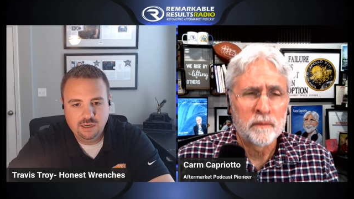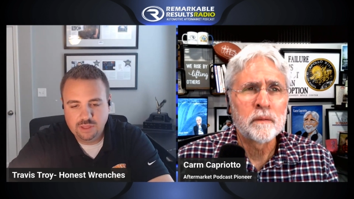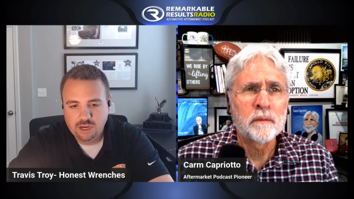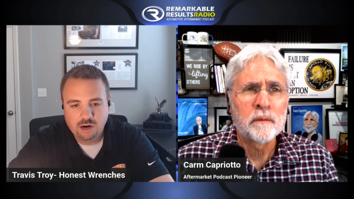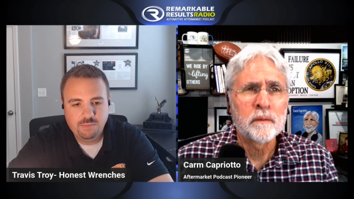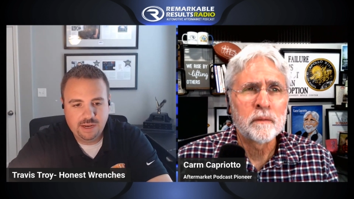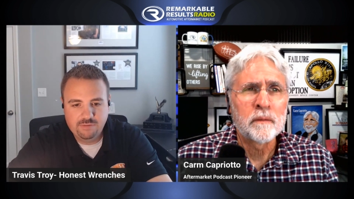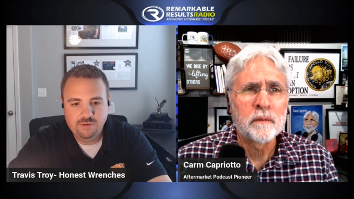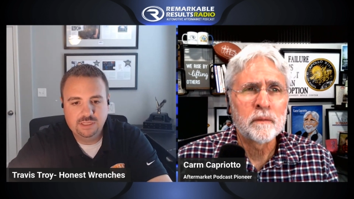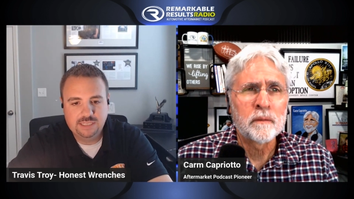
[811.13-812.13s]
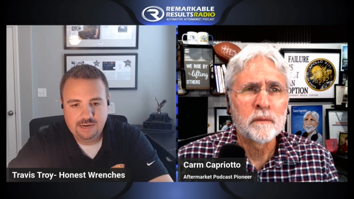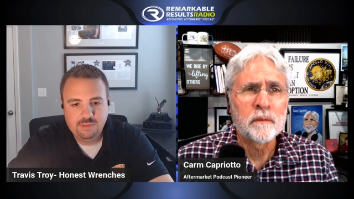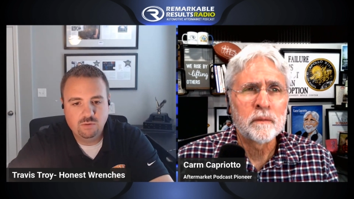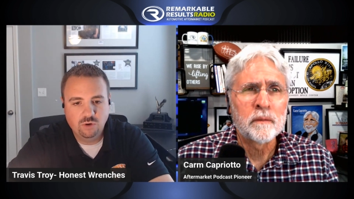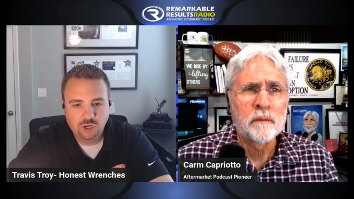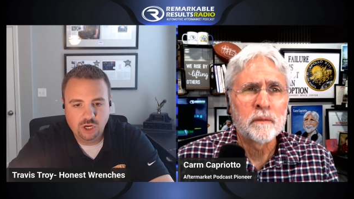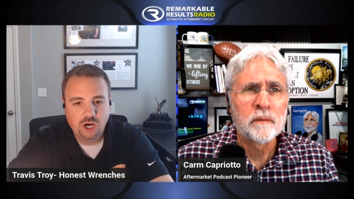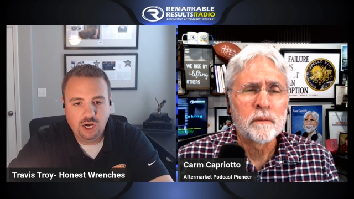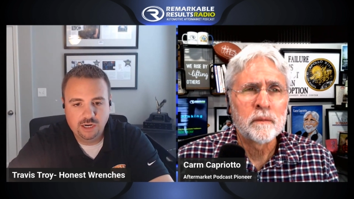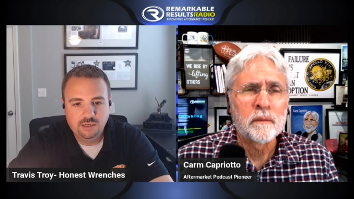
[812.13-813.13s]
Speaker 1: But they are paid for the time that we're
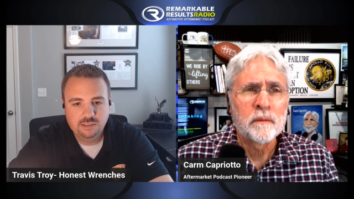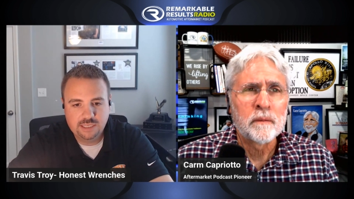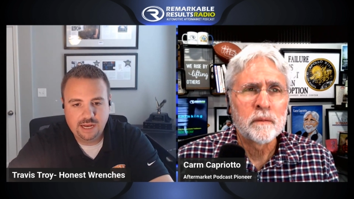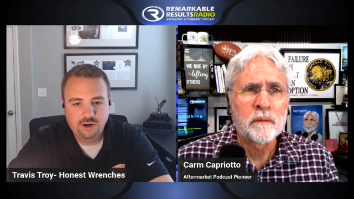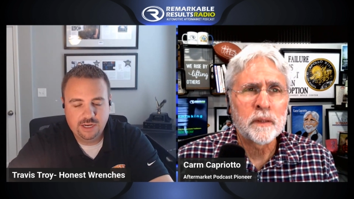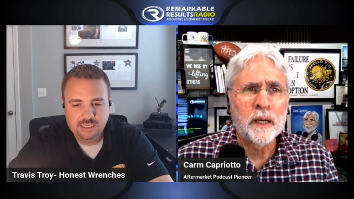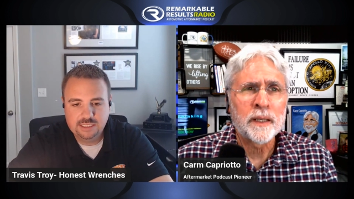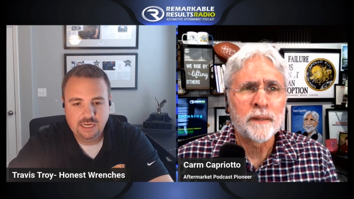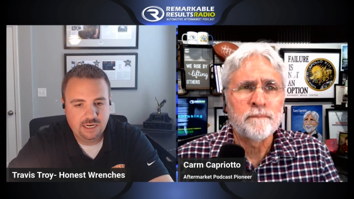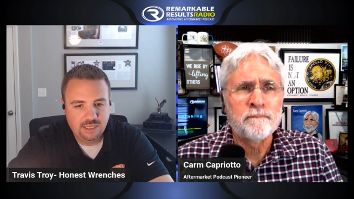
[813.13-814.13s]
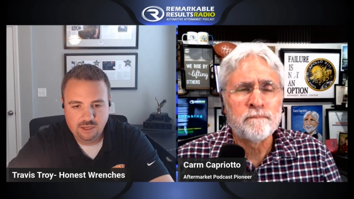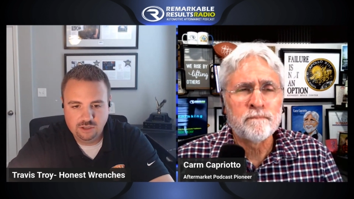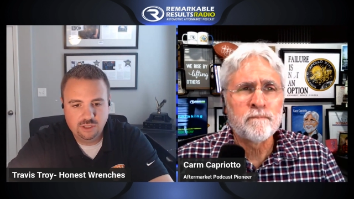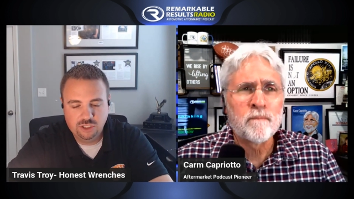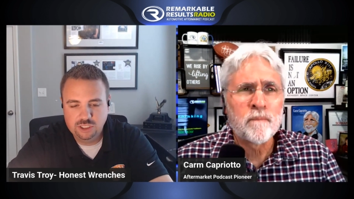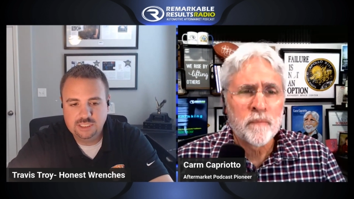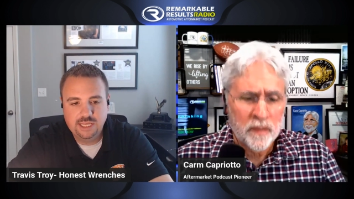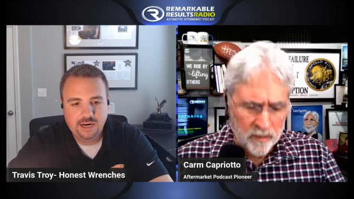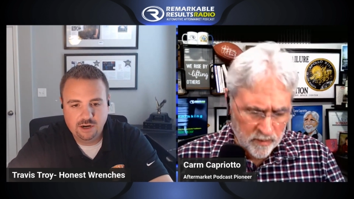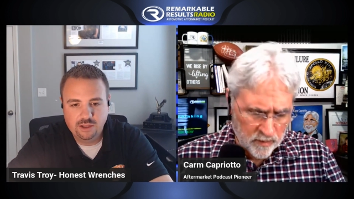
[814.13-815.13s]
gone. Saturday right. and Sunday, they're they're
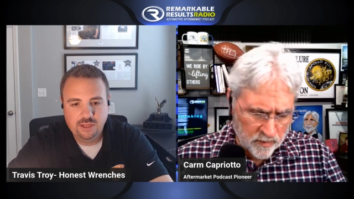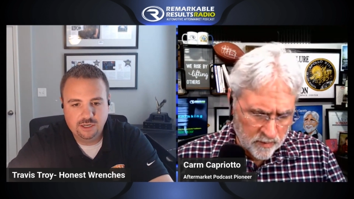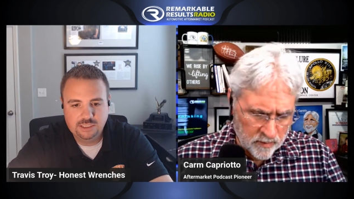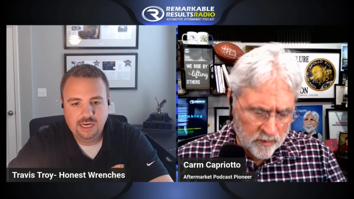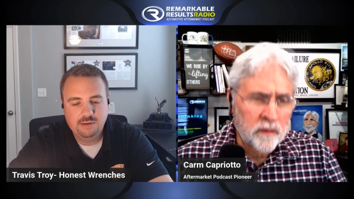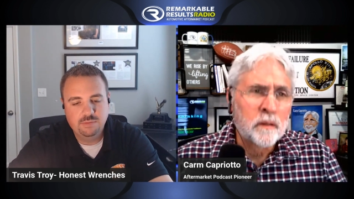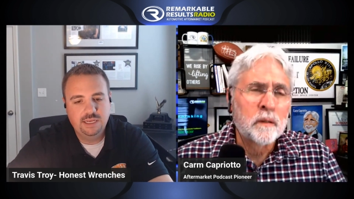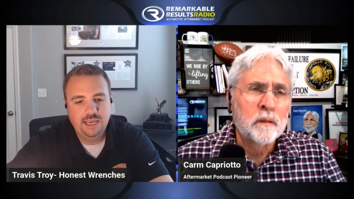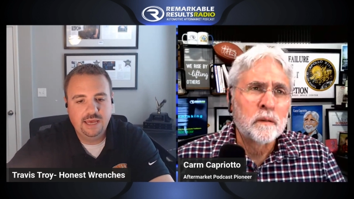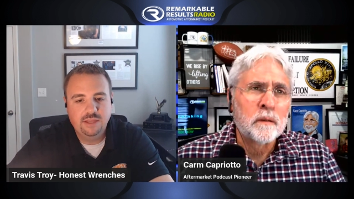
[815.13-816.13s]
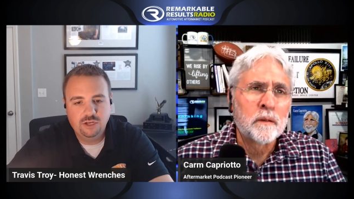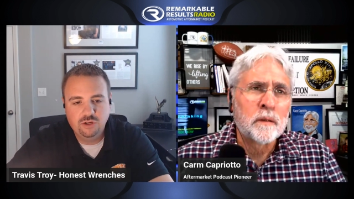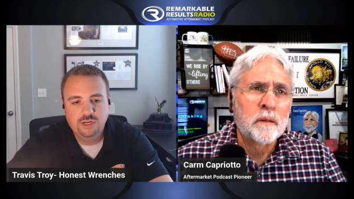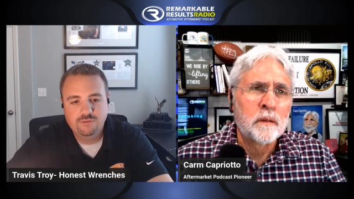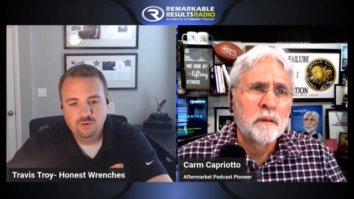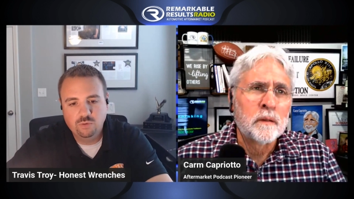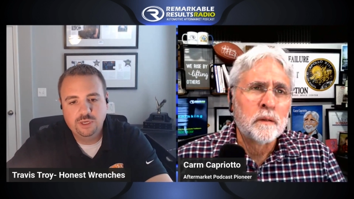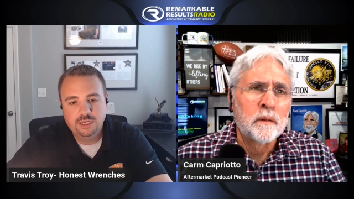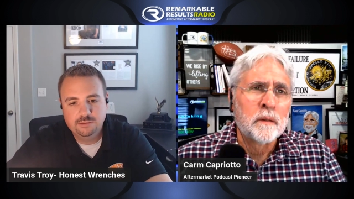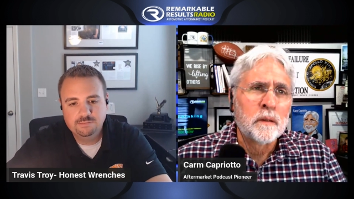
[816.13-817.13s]
just there on their time. But yeah, they do get
Speaker 2: a
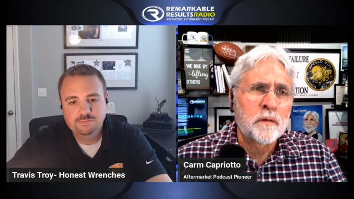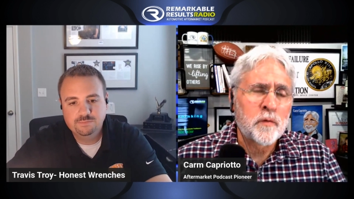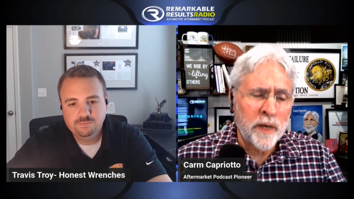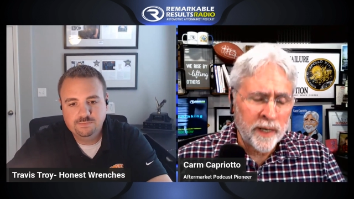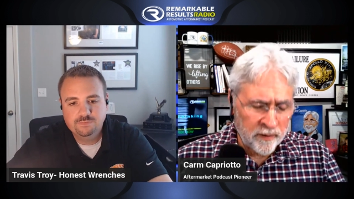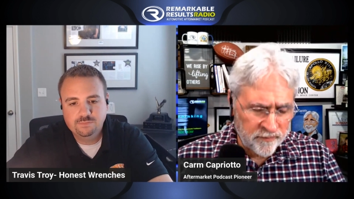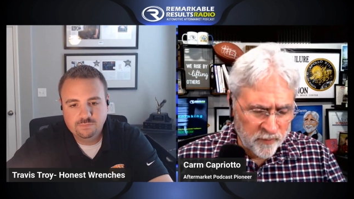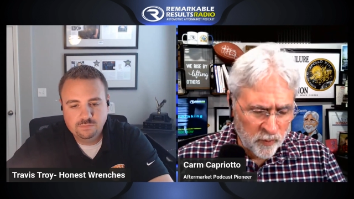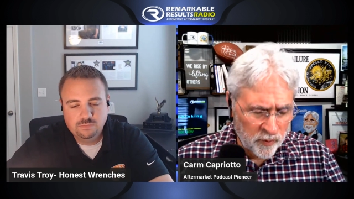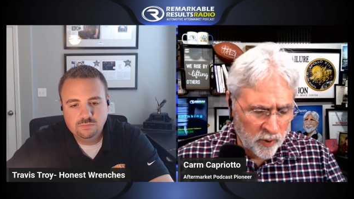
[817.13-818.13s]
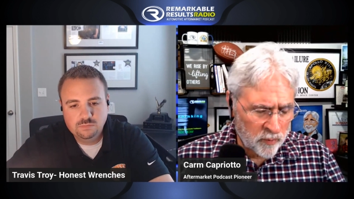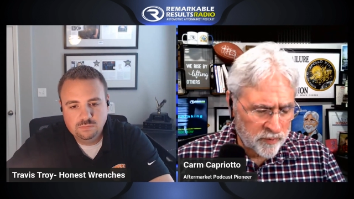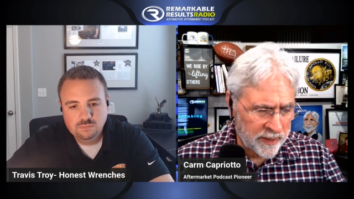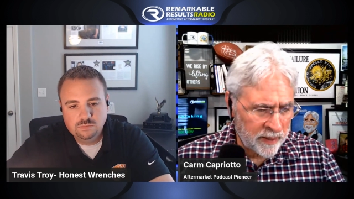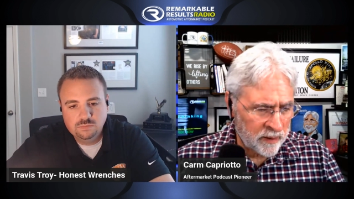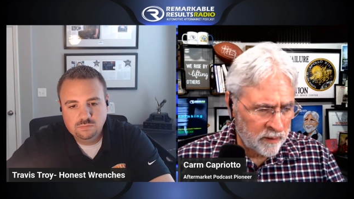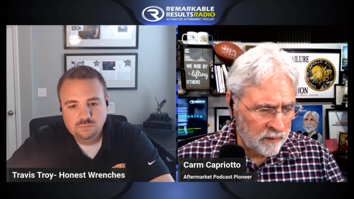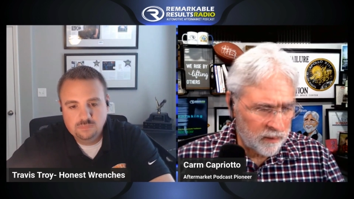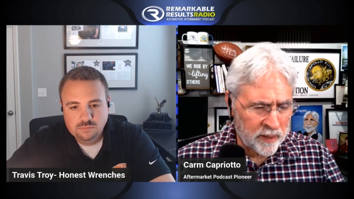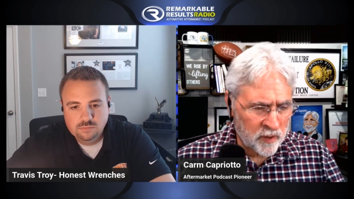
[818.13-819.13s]
full week. Training, food,
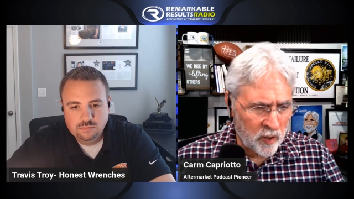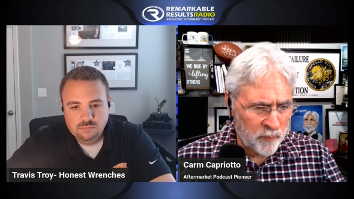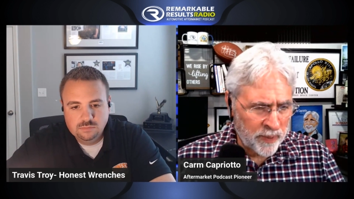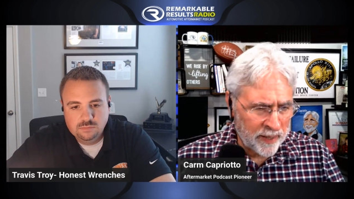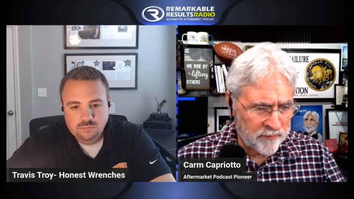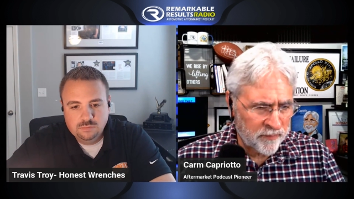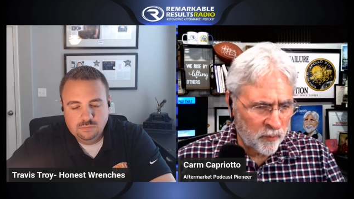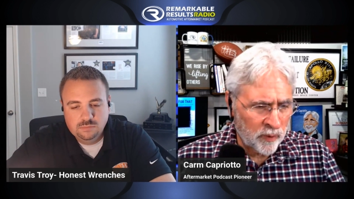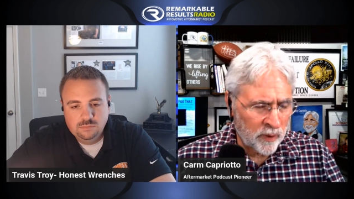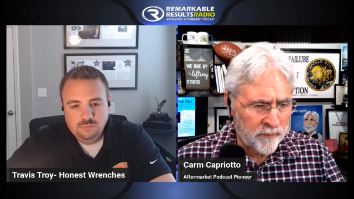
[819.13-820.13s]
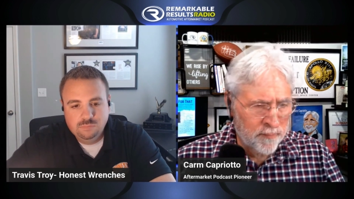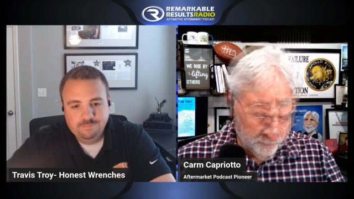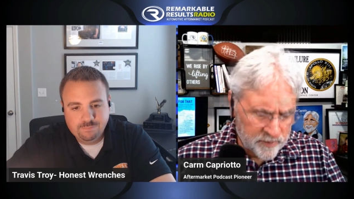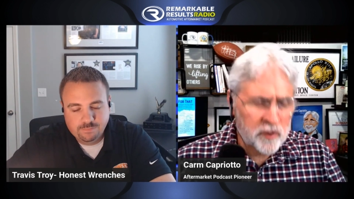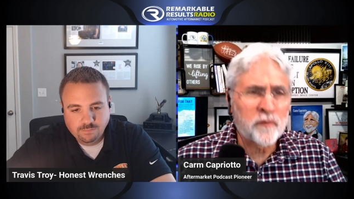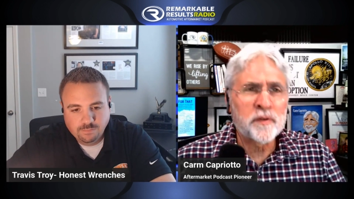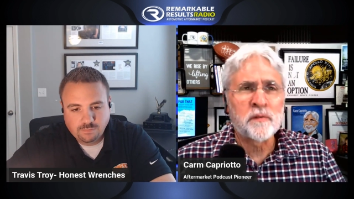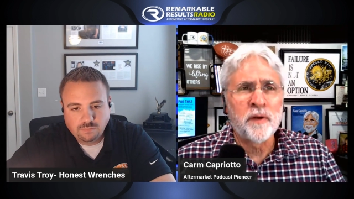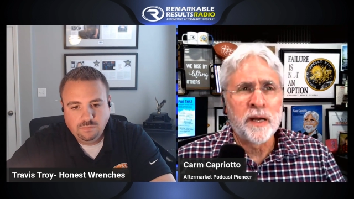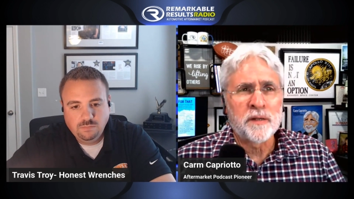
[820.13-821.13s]
hotel is all paid for. Service
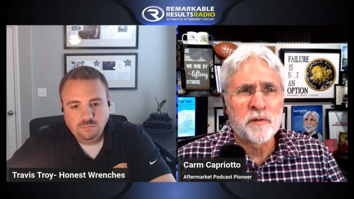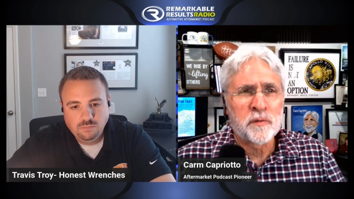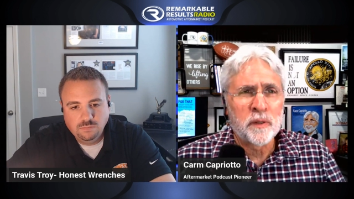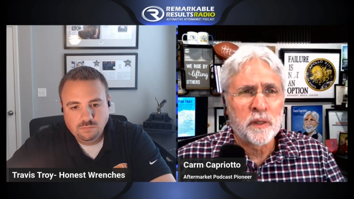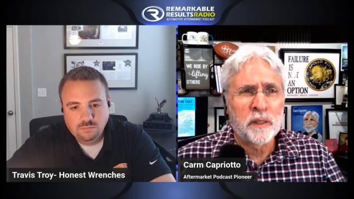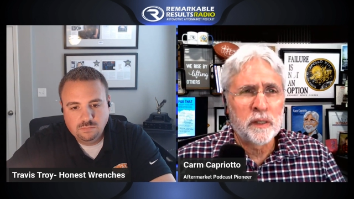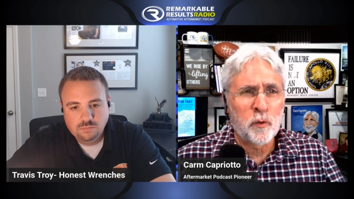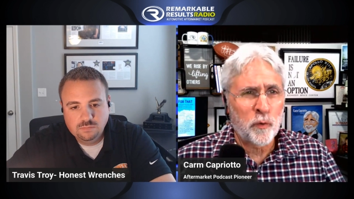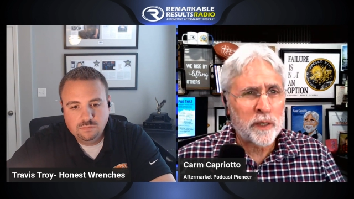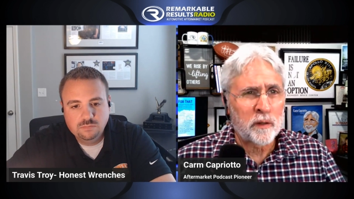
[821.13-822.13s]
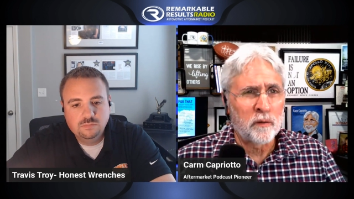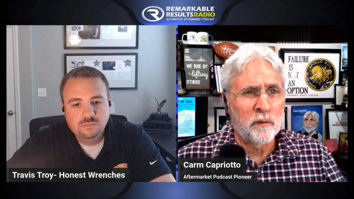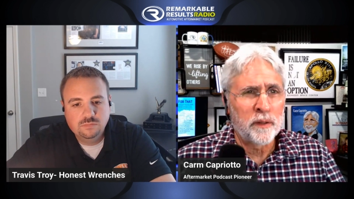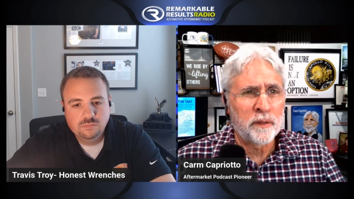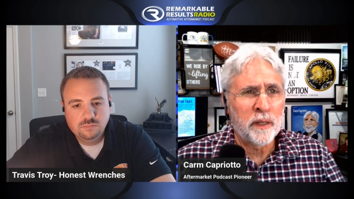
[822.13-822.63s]
advisors eh, critical that